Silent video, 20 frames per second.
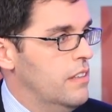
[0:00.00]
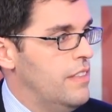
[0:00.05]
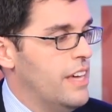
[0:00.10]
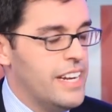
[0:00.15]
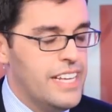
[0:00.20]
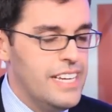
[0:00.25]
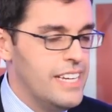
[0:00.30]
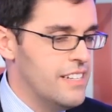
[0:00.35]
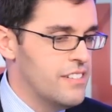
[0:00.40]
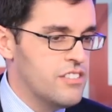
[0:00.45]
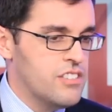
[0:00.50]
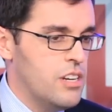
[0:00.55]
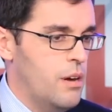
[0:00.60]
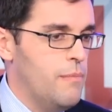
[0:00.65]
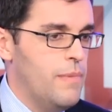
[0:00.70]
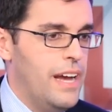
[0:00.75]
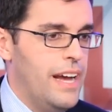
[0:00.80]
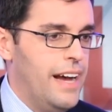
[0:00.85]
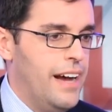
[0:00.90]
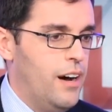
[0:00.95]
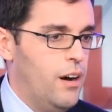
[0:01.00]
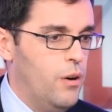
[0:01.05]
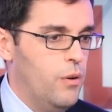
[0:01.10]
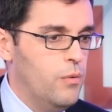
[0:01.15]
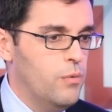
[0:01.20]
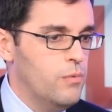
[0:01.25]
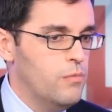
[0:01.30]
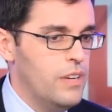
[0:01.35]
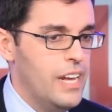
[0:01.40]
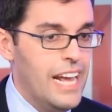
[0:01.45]
That he is
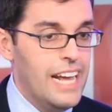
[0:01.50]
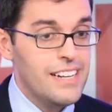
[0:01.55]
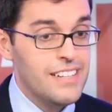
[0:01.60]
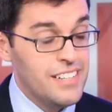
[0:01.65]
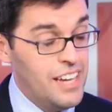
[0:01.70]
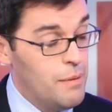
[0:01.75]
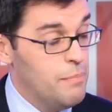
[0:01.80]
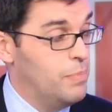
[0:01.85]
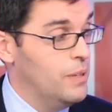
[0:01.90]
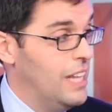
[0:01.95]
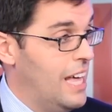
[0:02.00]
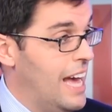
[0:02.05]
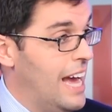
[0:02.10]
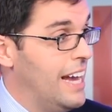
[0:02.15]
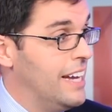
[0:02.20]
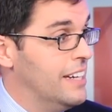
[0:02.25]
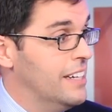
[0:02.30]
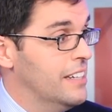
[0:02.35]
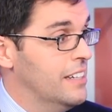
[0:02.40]
somehow anti-black.